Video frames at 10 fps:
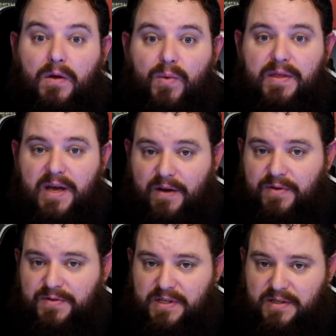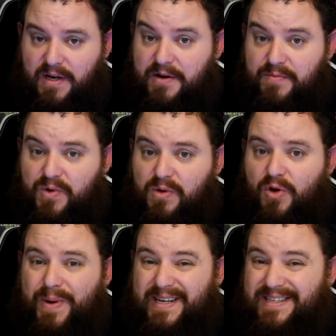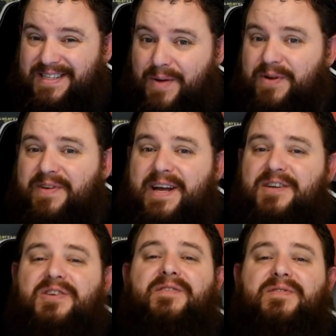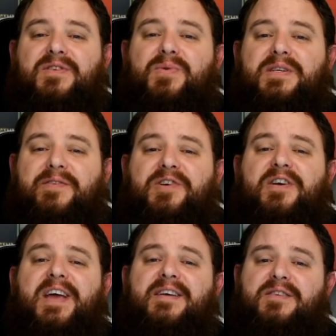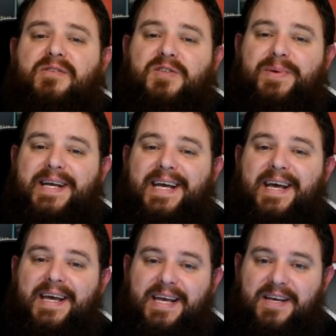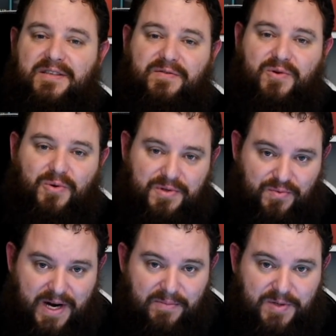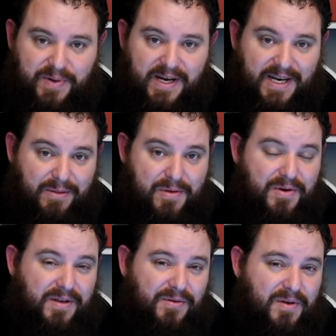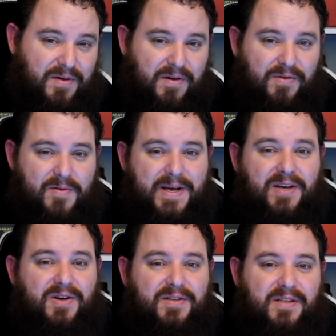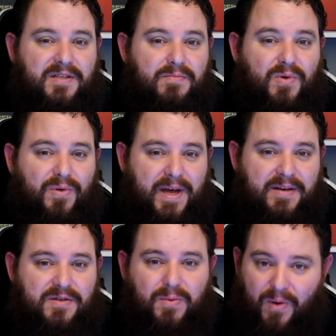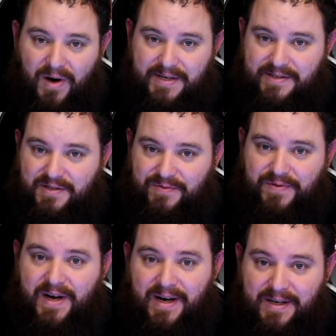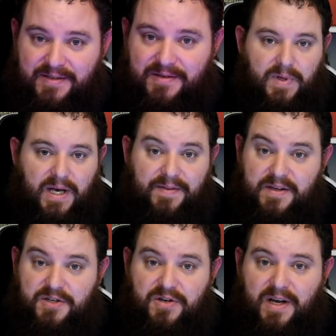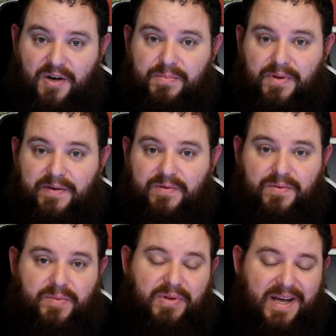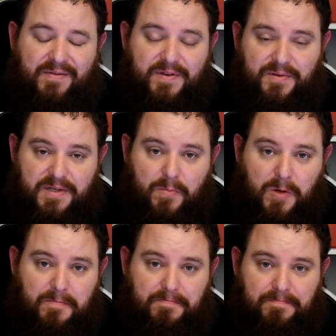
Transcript: Where the R5 1600 will claw back some advantage over the 2700K's clock speed is of course RAM speed. At 3333 MHz, it's more than twice as fast, and this should help level the playing field somewhat.